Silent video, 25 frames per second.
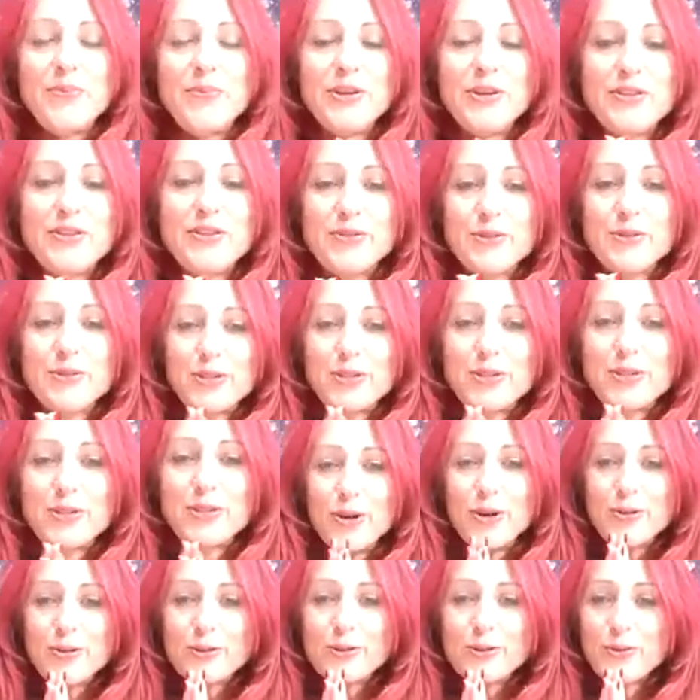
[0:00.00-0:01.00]
beautiful
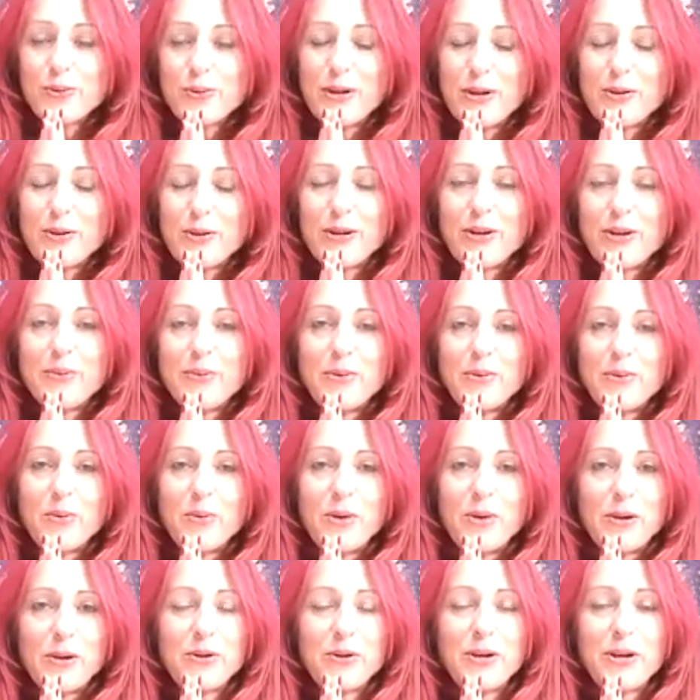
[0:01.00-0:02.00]
souls. Welcome,
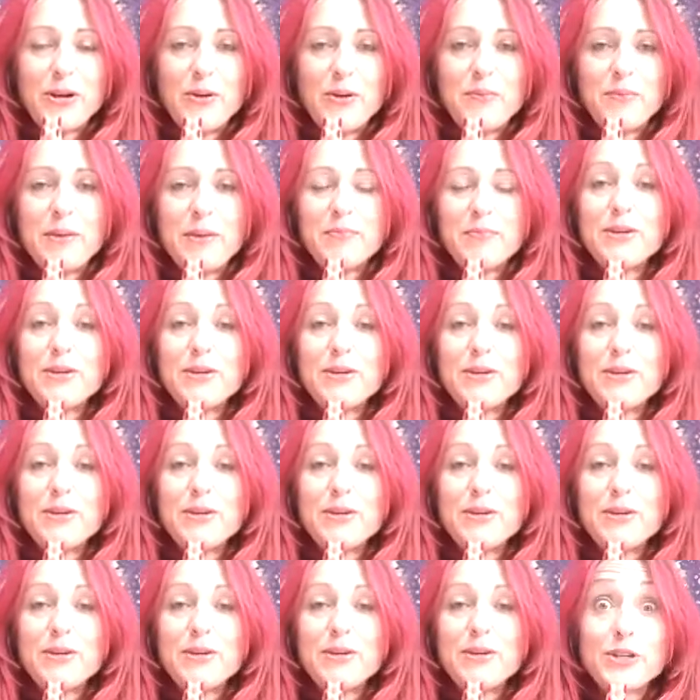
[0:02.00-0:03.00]
welcome,
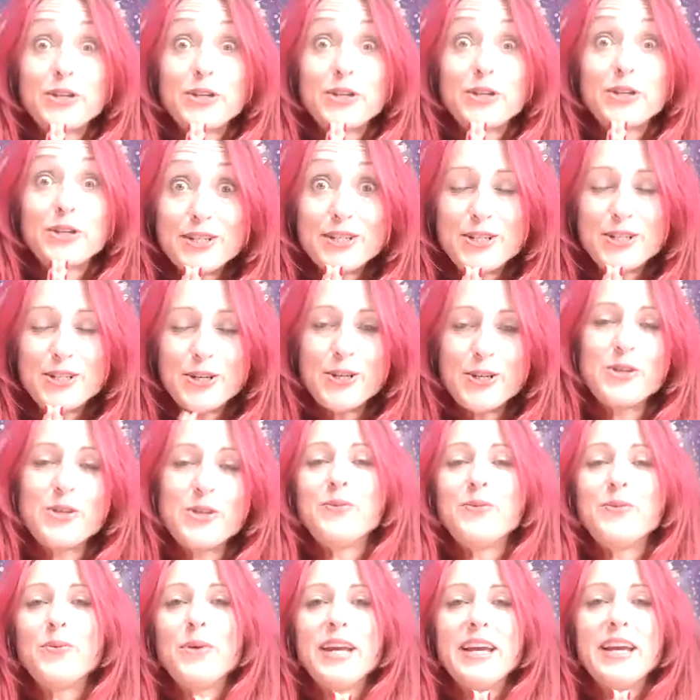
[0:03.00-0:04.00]
beautiful humans,
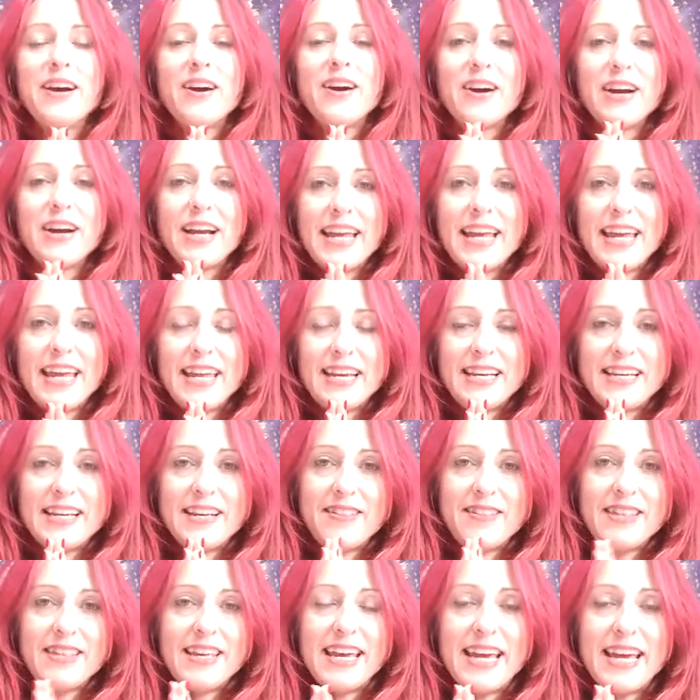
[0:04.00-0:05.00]
too. We are
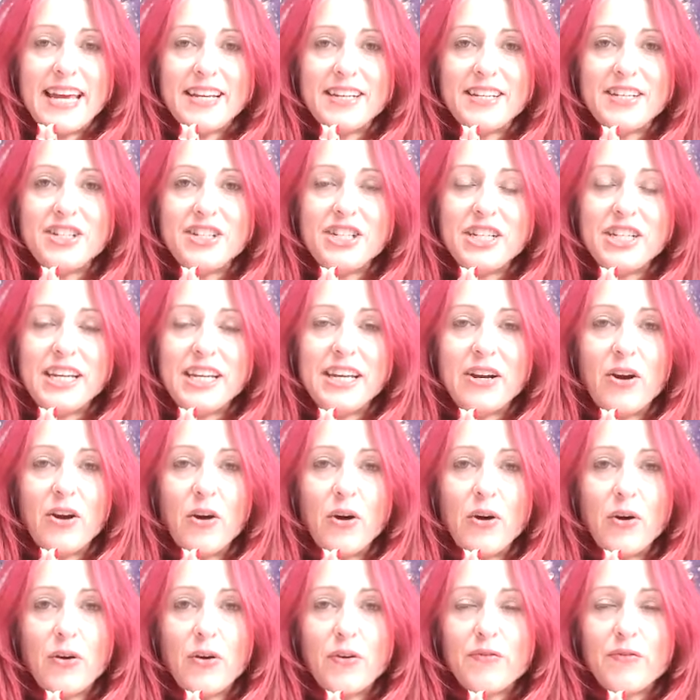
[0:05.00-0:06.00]
in the energy
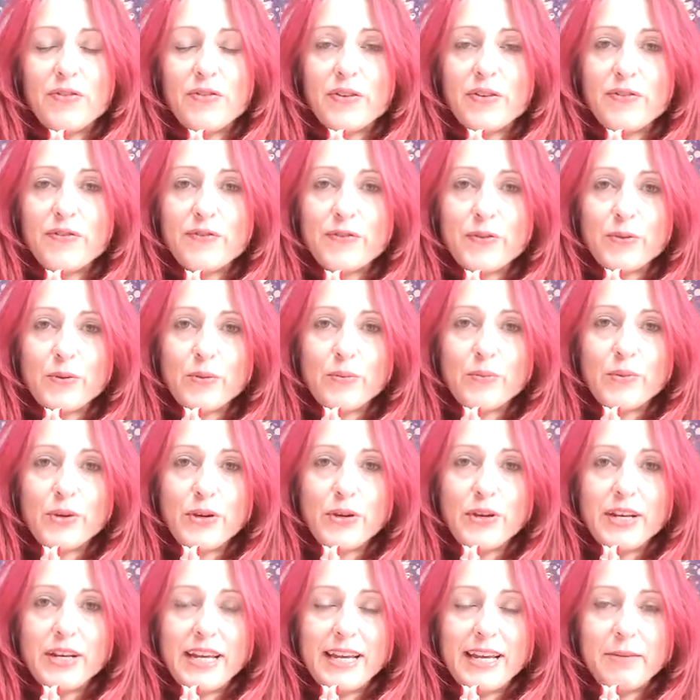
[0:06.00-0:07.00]
of the full
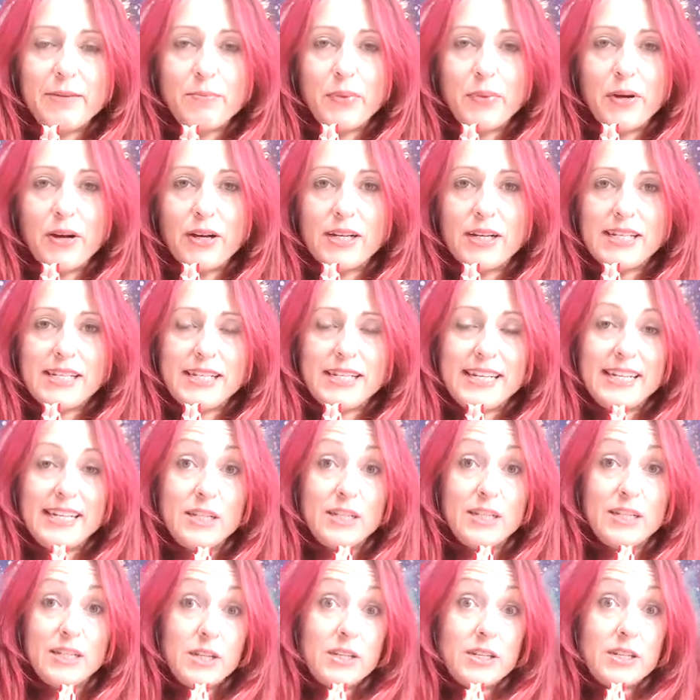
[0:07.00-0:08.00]
moon in Pisces,
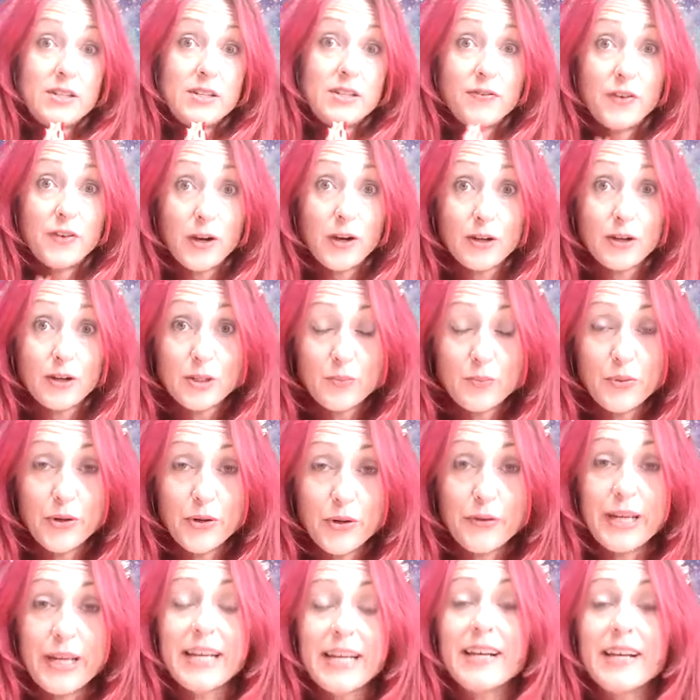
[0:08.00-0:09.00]
which is fast
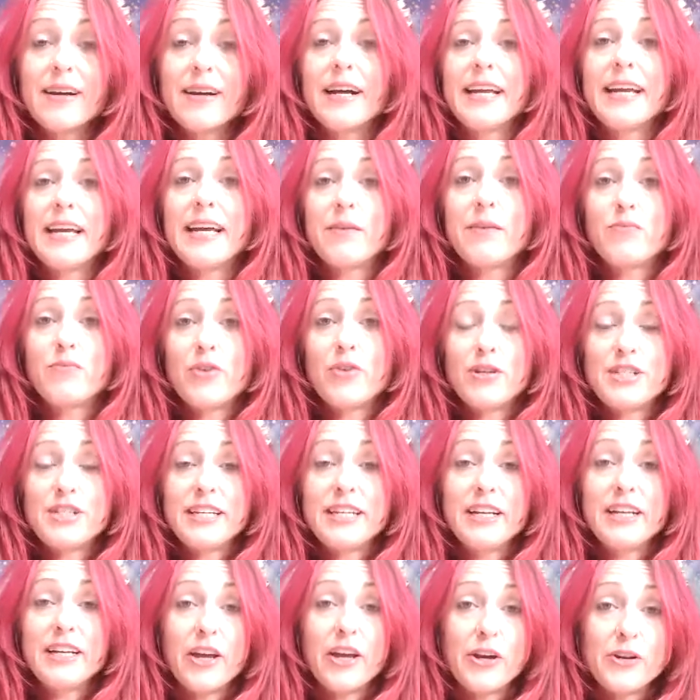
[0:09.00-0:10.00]
brewing. I am Rozy
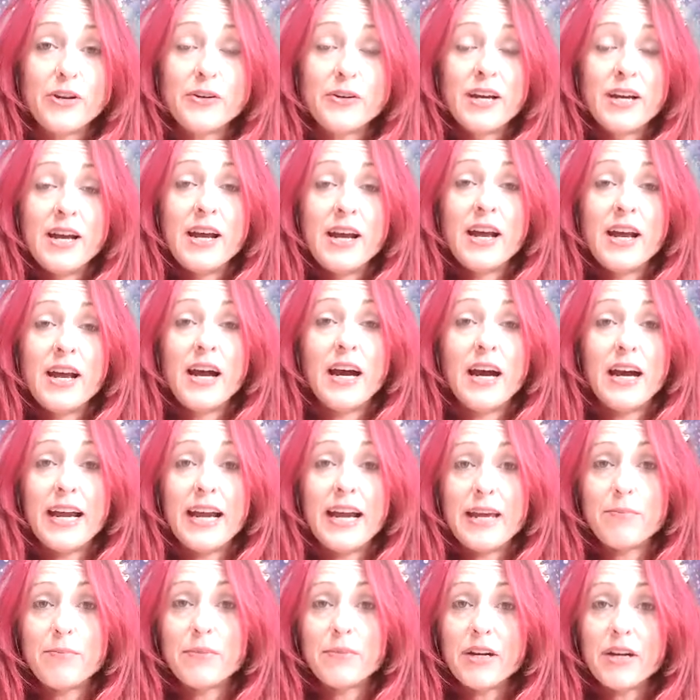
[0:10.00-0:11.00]
Glow. I
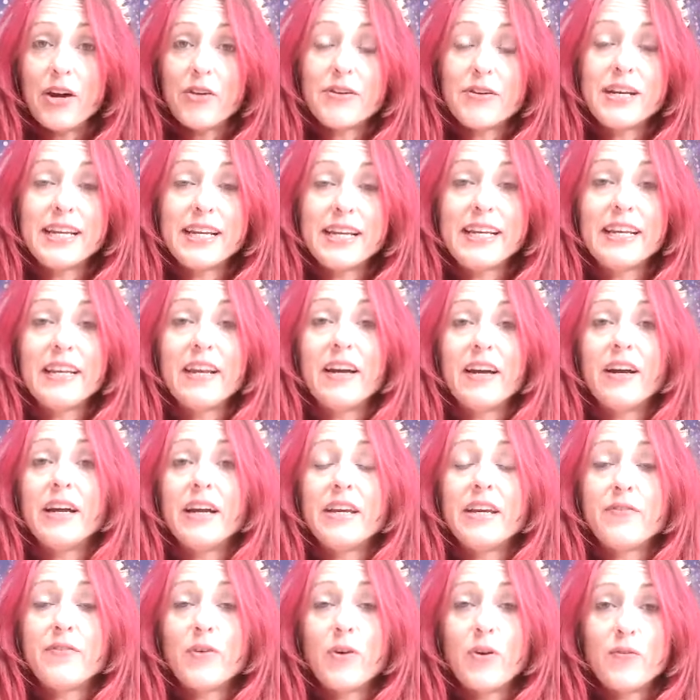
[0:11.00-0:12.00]
am currently
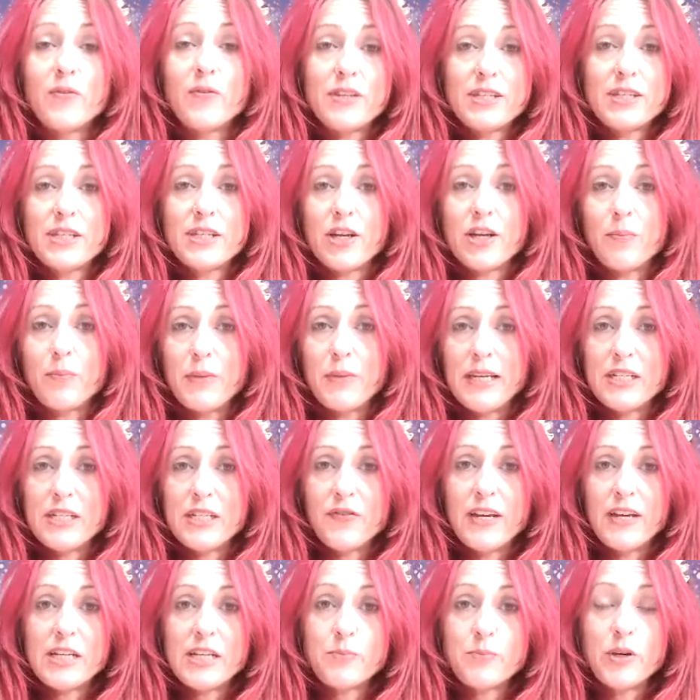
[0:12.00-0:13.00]
live on the Star Peace
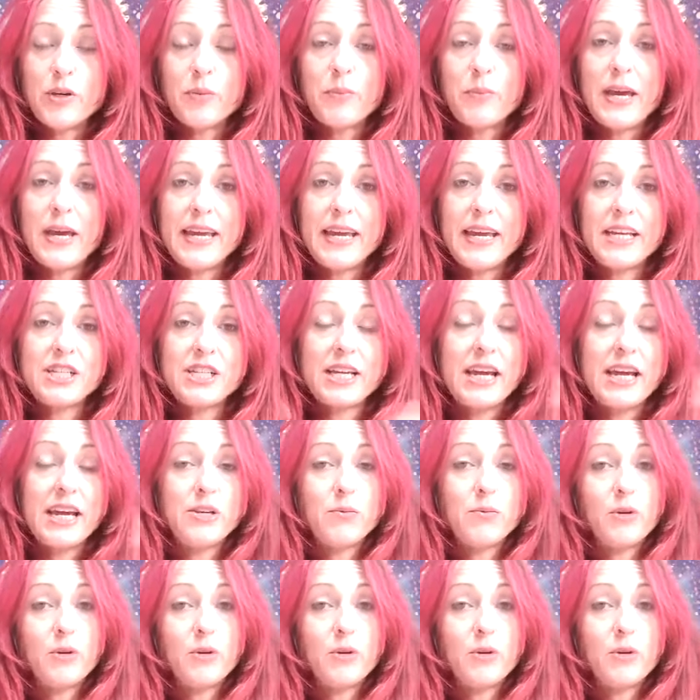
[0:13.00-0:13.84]
Facebook page, and you